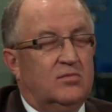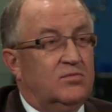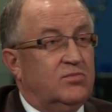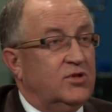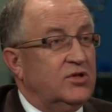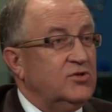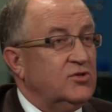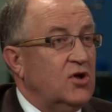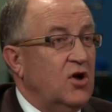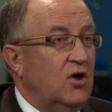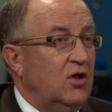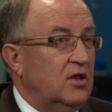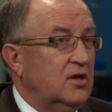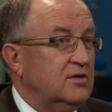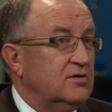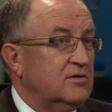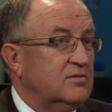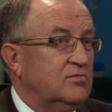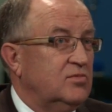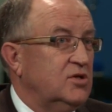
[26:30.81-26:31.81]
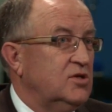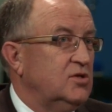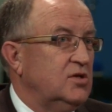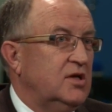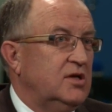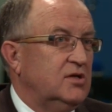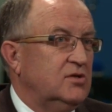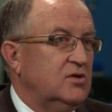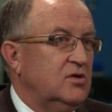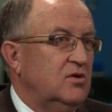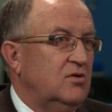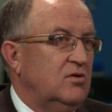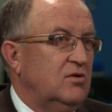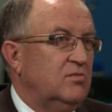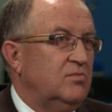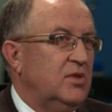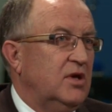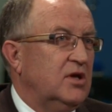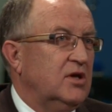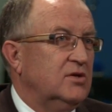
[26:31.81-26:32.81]
please call us. Please let us know,
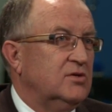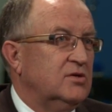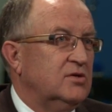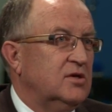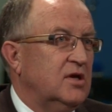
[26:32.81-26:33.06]
because